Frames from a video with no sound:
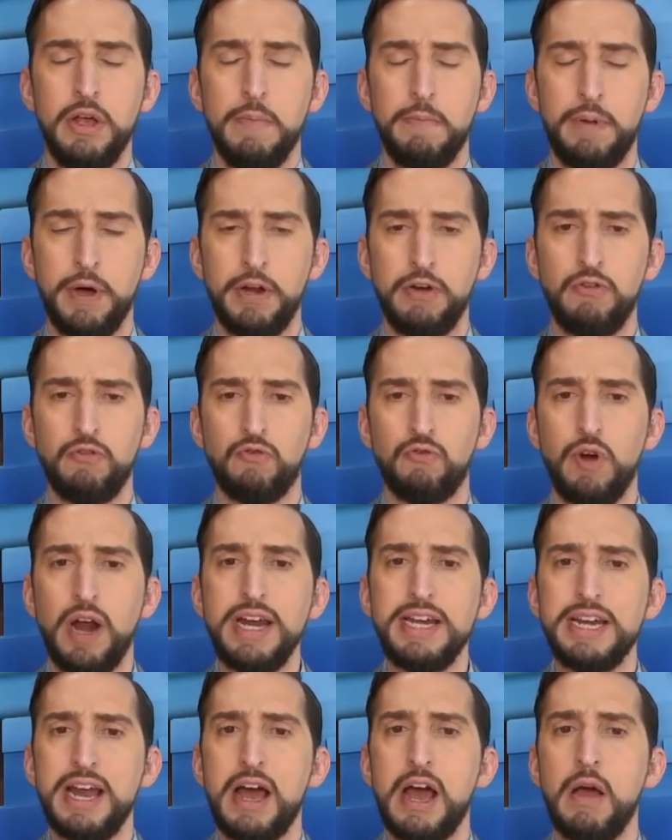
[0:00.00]
But
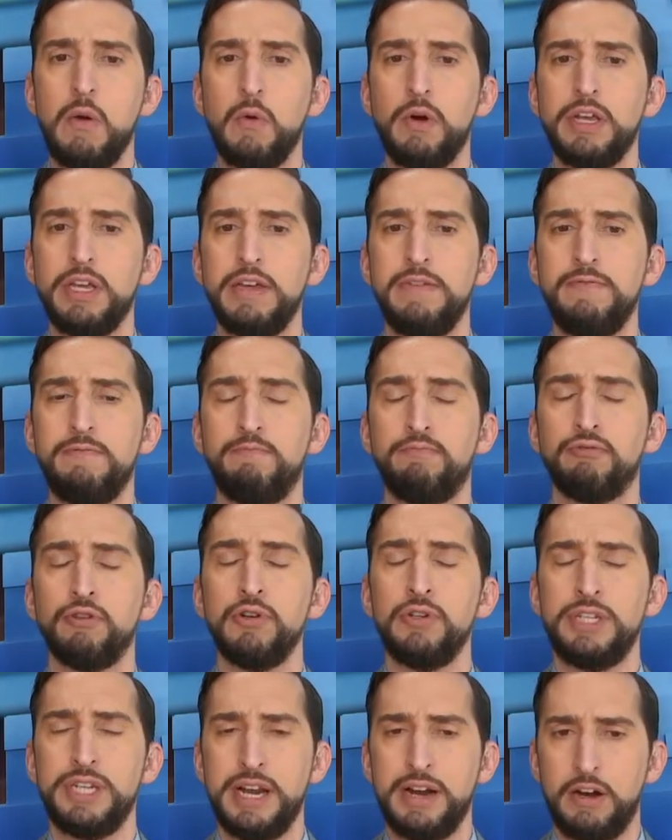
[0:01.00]
right now, I want to give
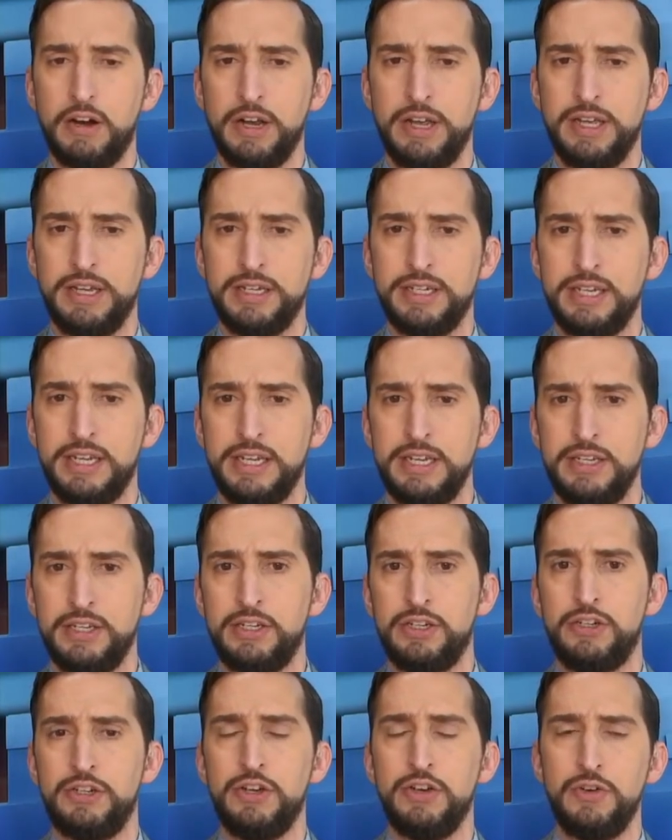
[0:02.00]
Bruce Arians
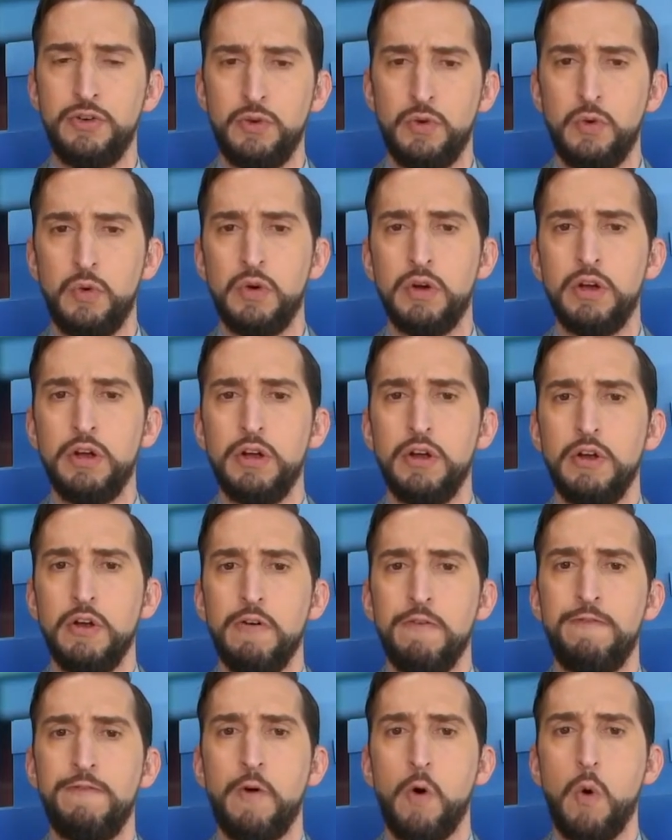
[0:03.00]
his due
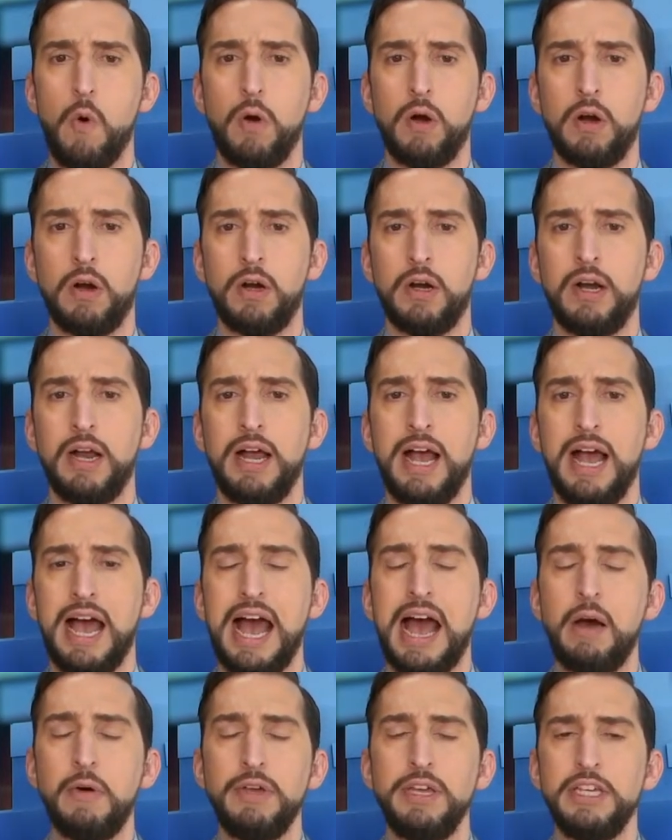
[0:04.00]
for
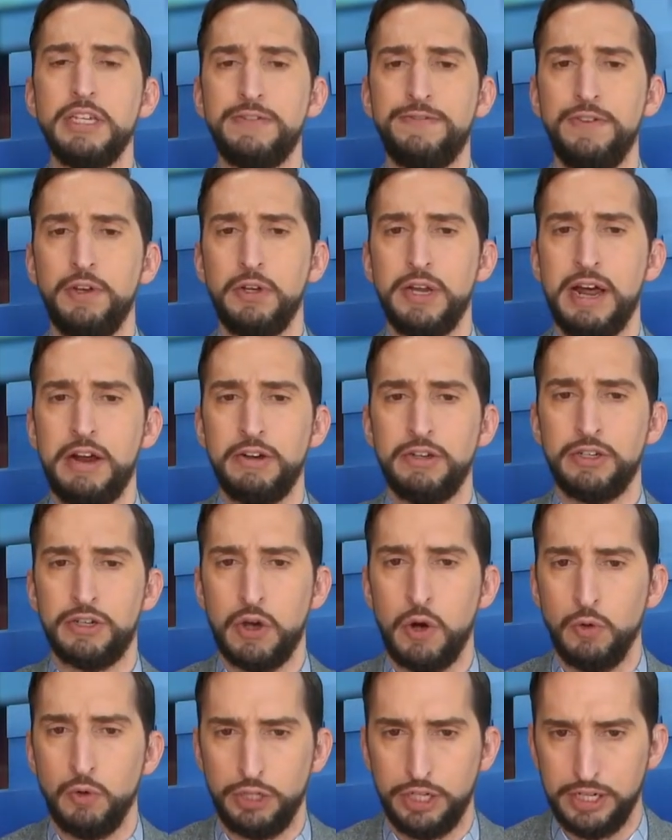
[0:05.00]
how he has filled out his
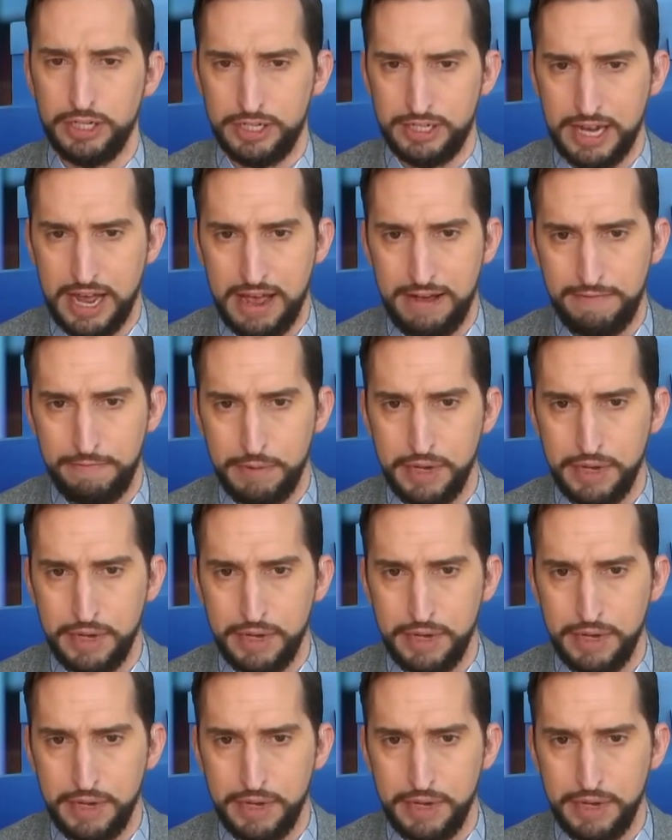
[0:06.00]
coaching staff.